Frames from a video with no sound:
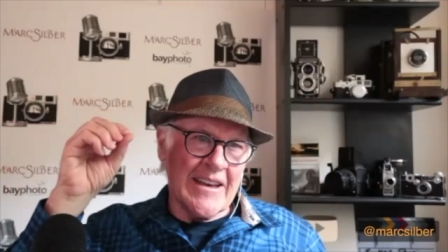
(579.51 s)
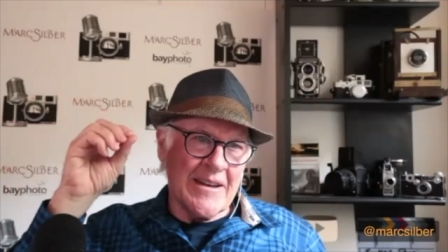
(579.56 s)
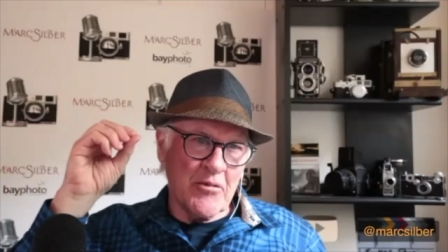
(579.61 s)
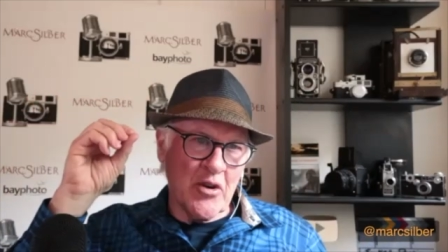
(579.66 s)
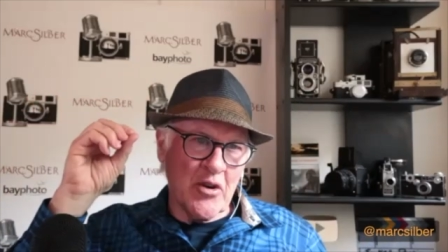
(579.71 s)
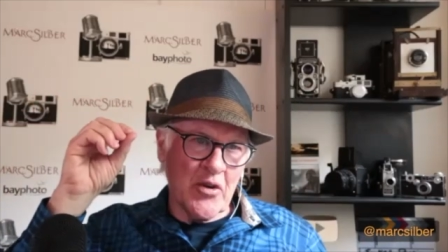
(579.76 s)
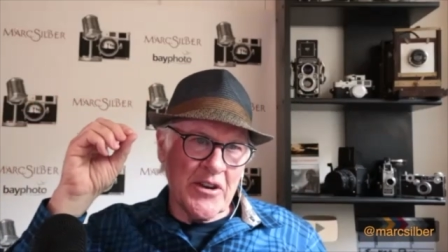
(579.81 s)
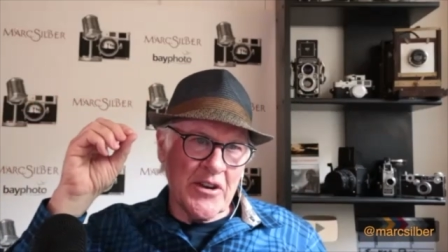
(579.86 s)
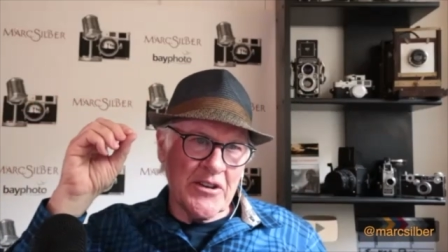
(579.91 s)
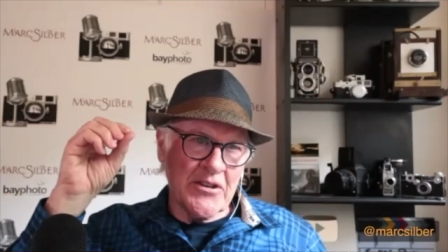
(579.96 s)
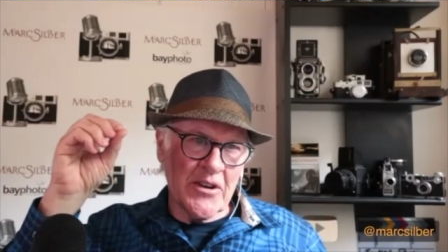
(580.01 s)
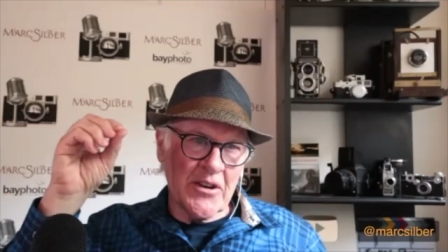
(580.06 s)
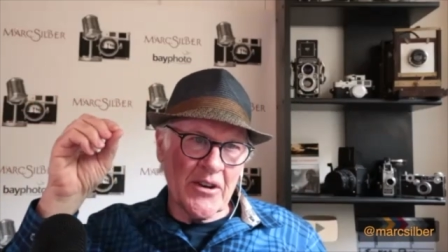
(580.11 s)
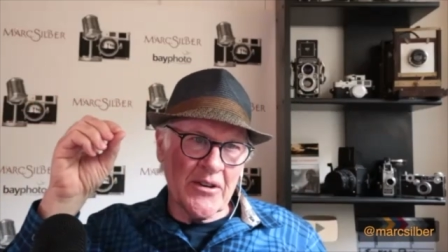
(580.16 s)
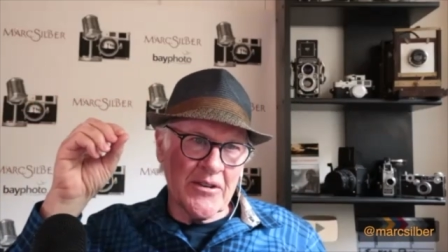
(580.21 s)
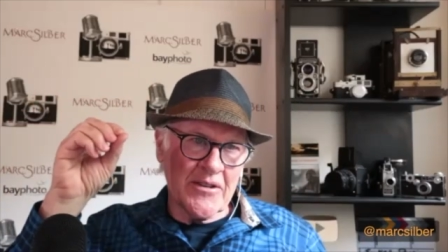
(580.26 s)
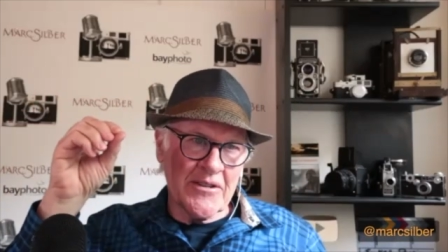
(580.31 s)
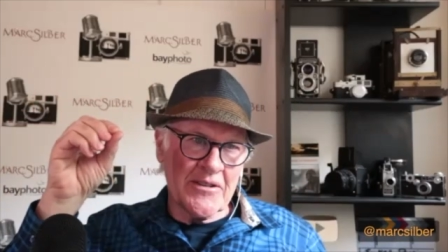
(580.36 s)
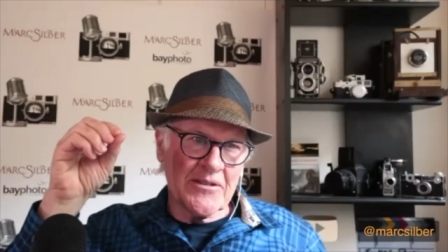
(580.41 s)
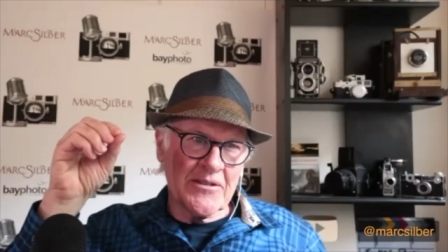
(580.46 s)
am going to
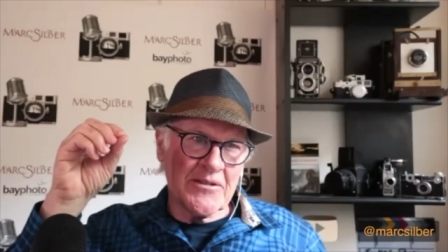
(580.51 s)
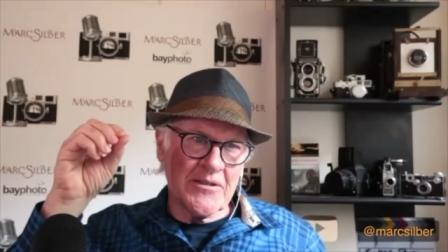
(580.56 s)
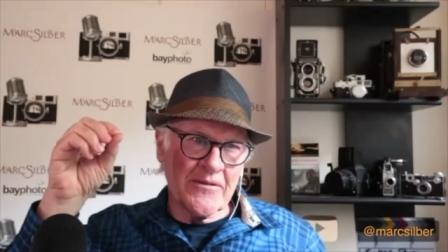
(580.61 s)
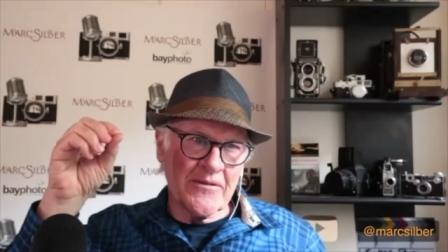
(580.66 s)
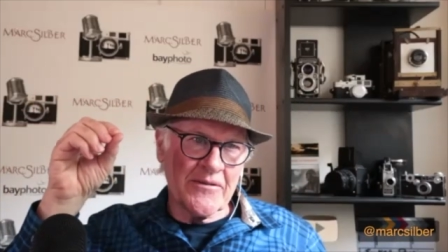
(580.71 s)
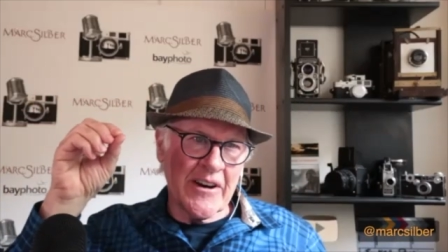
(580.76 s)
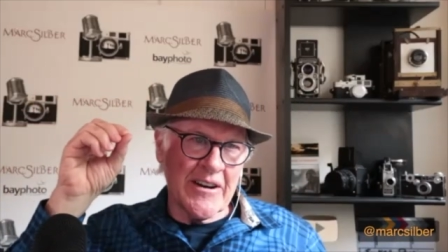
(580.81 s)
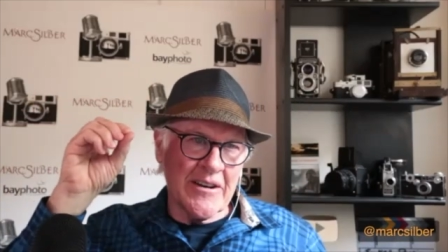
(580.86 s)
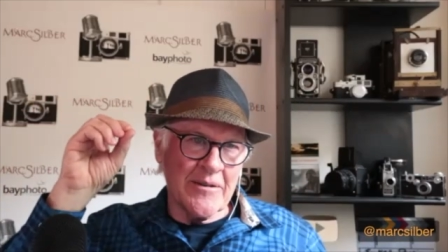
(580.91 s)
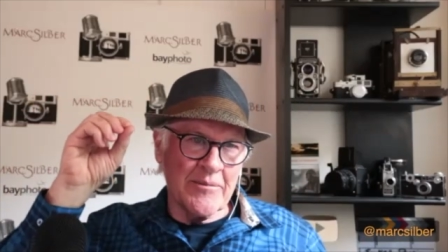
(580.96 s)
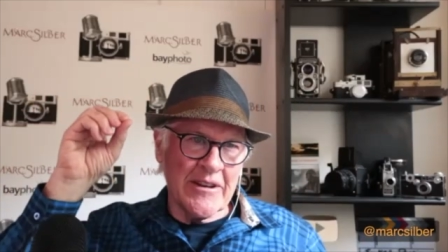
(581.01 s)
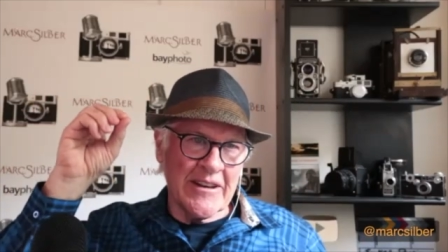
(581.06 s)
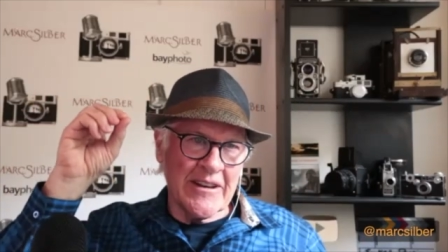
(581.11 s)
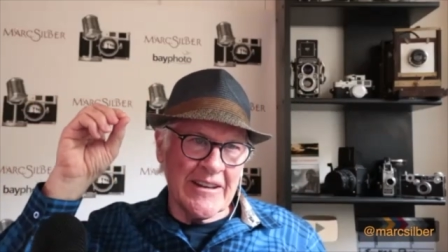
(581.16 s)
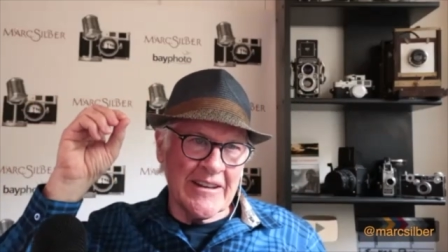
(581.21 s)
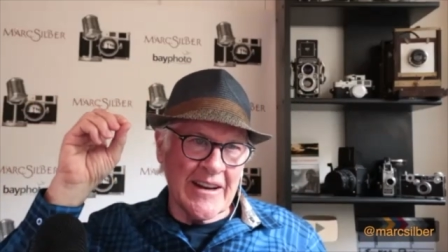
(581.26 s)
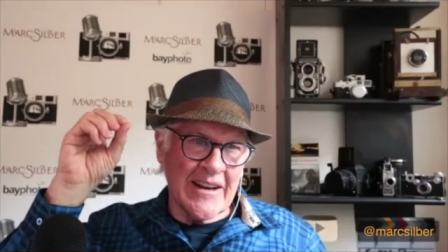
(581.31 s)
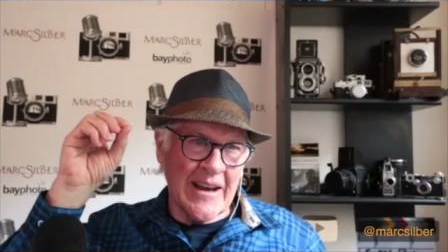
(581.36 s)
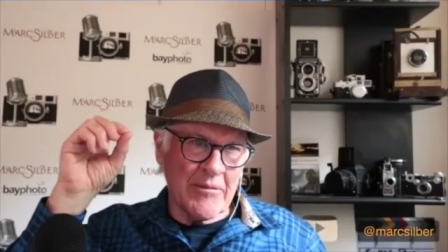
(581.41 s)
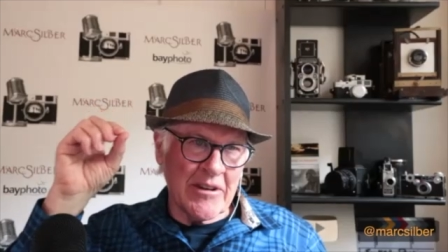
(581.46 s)
go to this environment
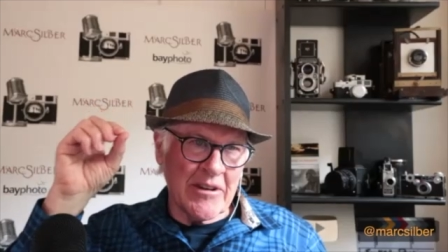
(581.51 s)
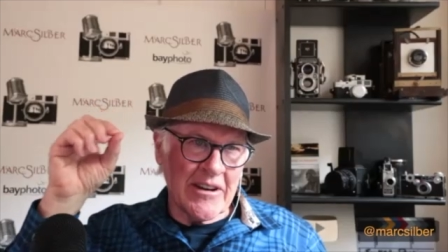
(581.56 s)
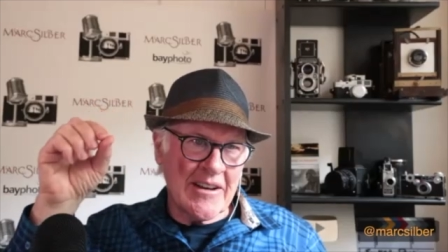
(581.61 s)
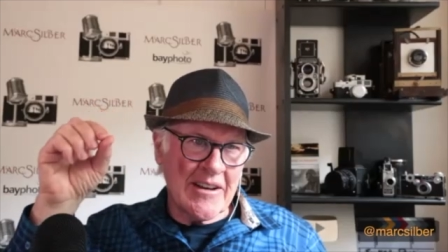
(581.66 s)
and I'm going